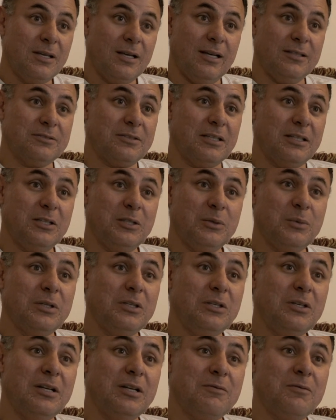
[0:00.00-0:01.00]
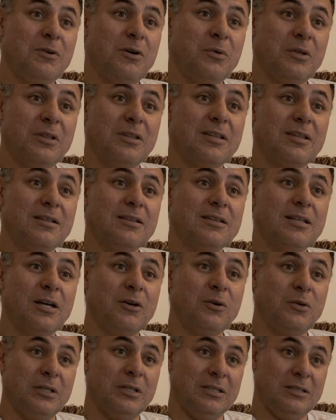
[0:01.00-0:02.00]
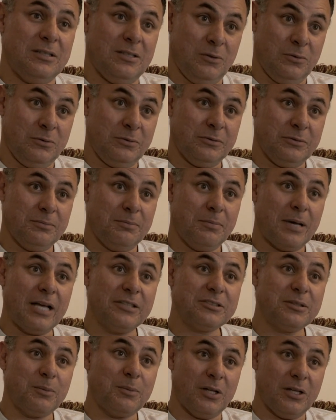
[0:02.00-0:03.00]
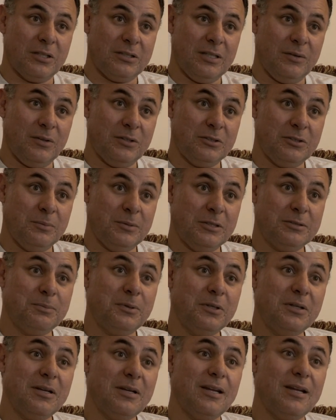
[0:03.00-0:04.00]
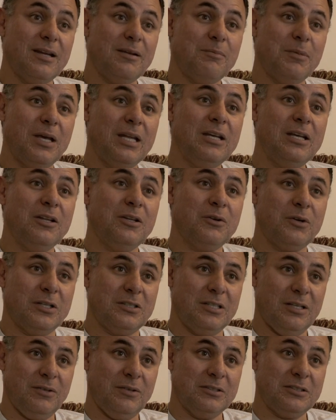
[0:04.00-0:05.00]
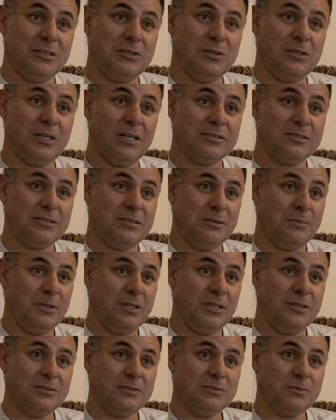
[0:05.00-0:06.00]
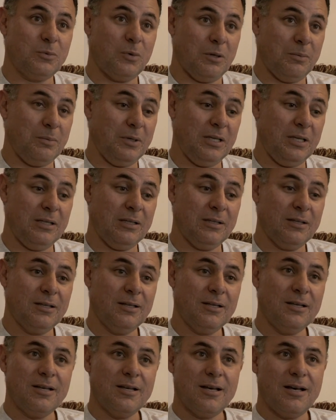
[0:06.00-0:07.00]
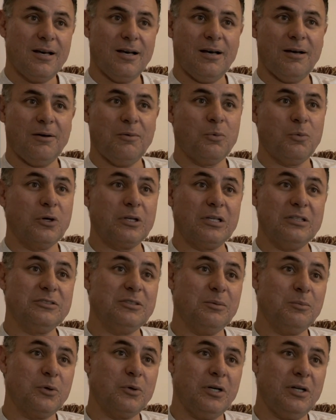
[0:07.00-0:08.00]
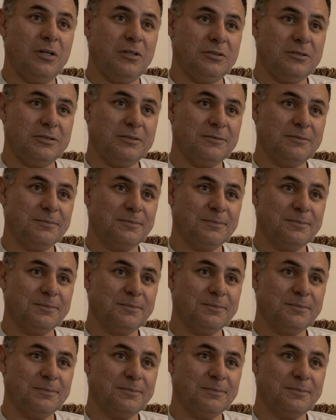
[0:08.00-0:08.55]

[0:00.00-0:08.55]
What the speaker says: it's like, you know what, you get involved with not only those basketball activities you miss, but many other activities that you constantly miss while being working somewhere else.